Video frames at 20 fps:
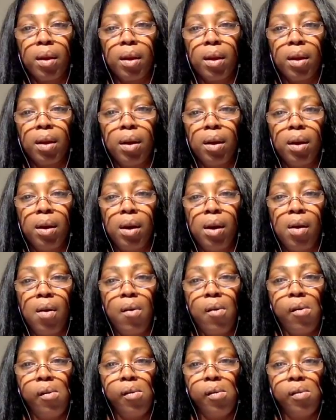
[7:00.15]

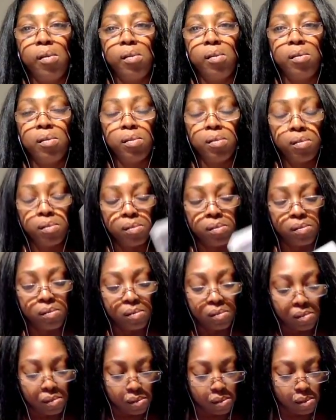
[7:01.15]

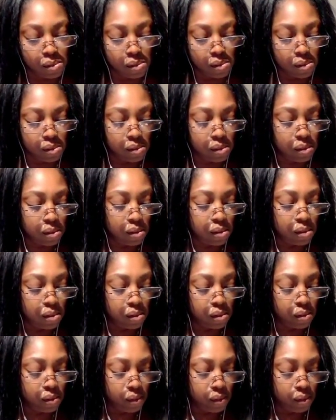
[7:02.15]
No one is speaking in this clip.